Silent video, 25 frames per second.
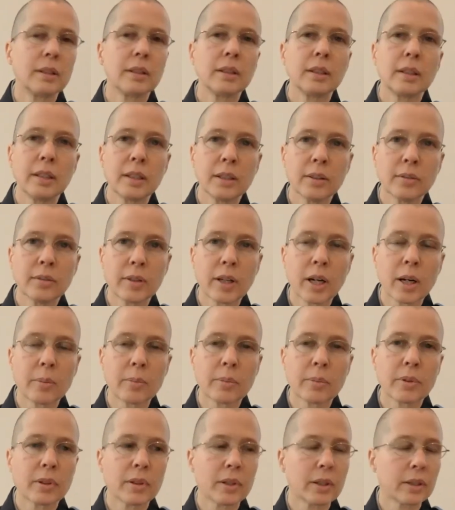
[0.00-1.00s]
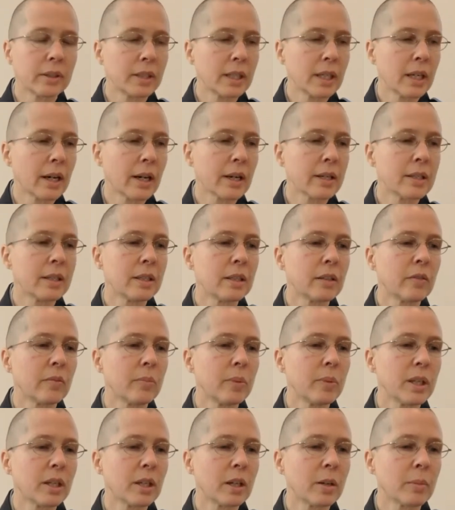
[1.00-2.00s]
Give up on the idea of
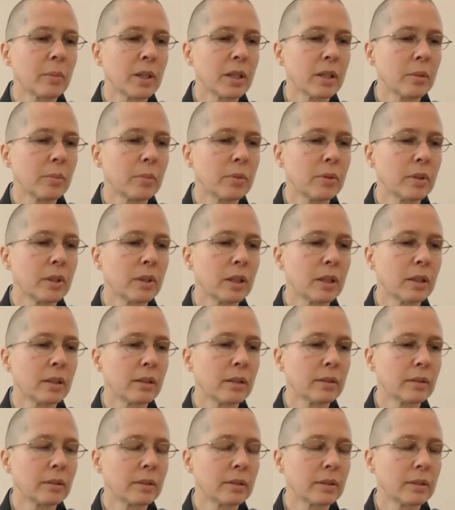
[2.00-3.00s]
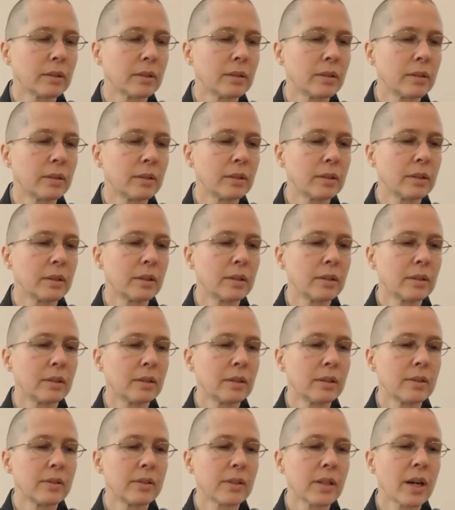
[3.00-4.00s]
becoming a Buddha.
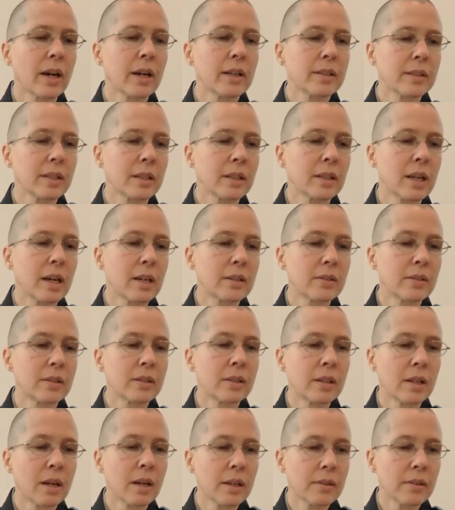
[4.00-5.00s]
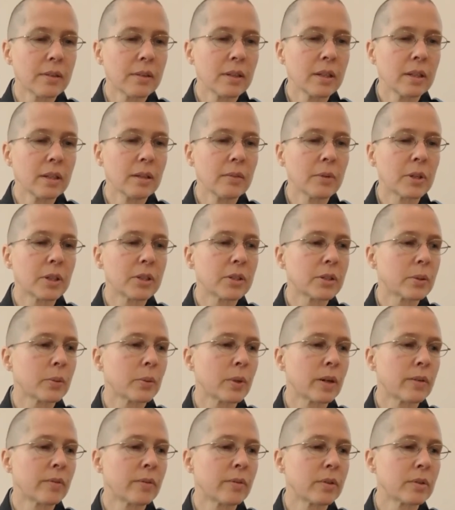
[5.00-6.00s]
Zazen has nothing
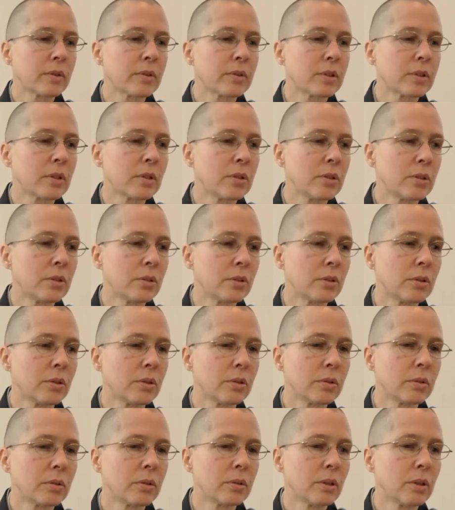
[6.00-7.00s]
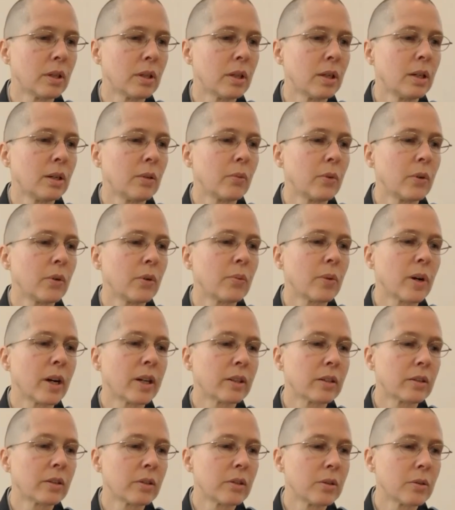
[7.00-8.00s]
whatsoever to do with
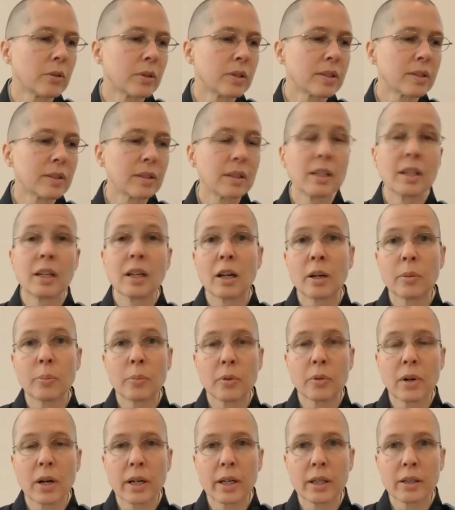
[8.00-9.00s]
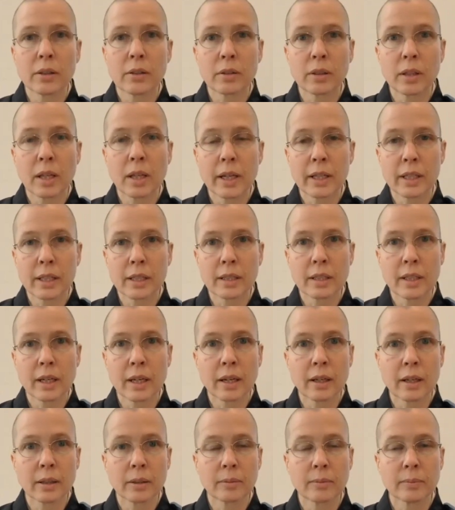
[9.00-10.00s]
whether you are sitting upright or lying
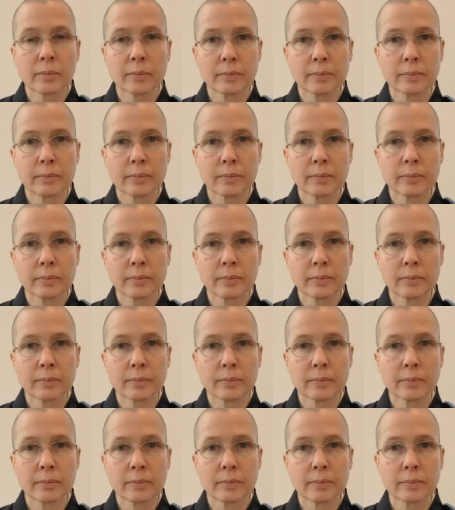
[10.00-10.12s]
down.